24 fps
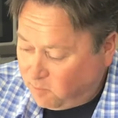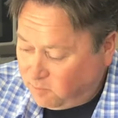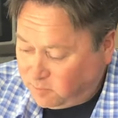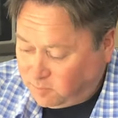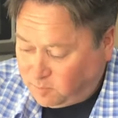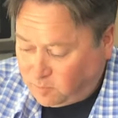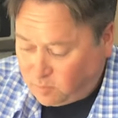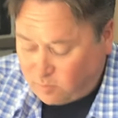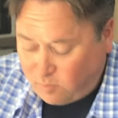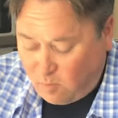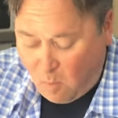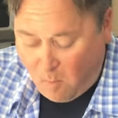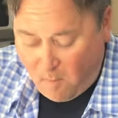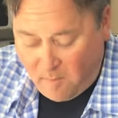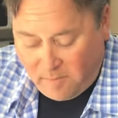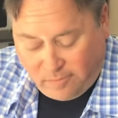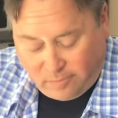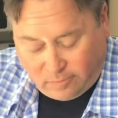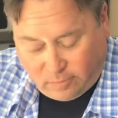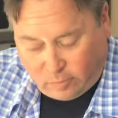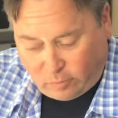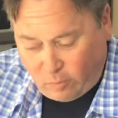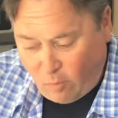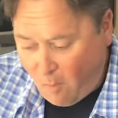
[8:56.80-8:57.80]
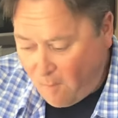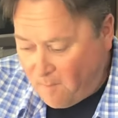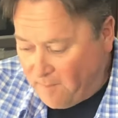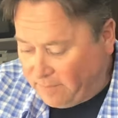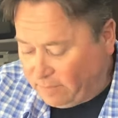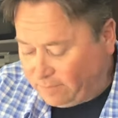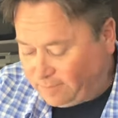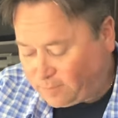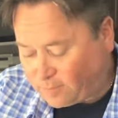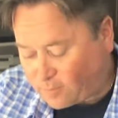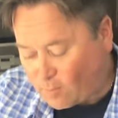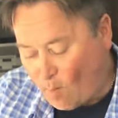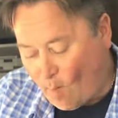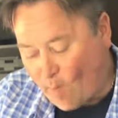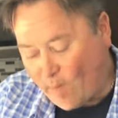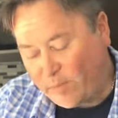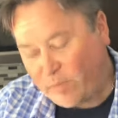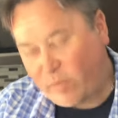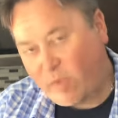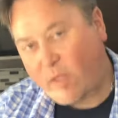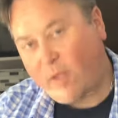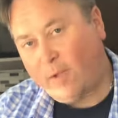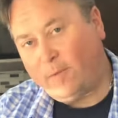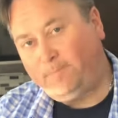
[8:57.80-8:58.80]
Well, they're going to do all right in the game tonight,
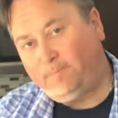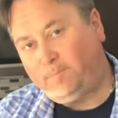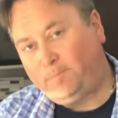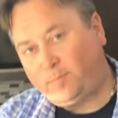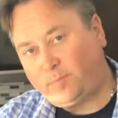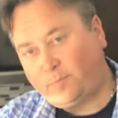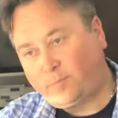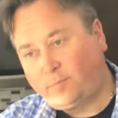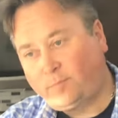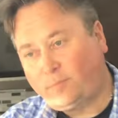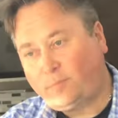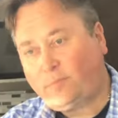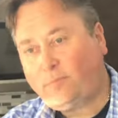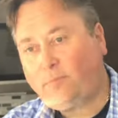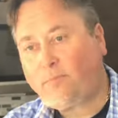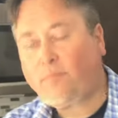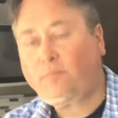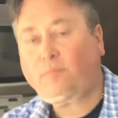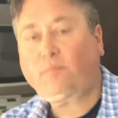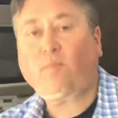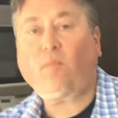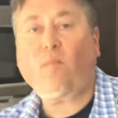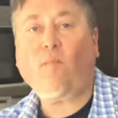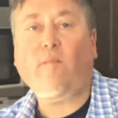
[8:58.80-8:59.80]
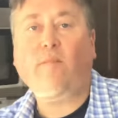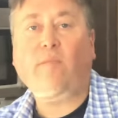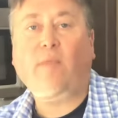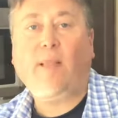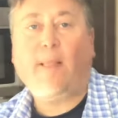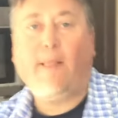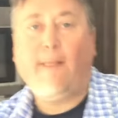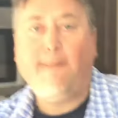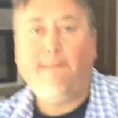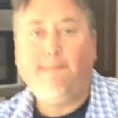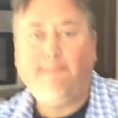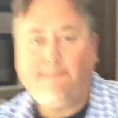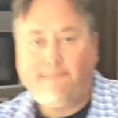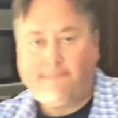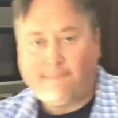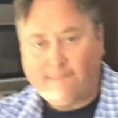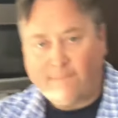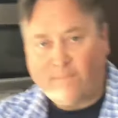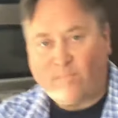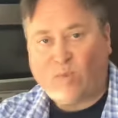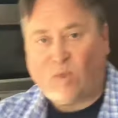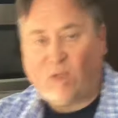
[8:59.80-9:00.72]
too. They're going to smoke the snot out of those Ravens.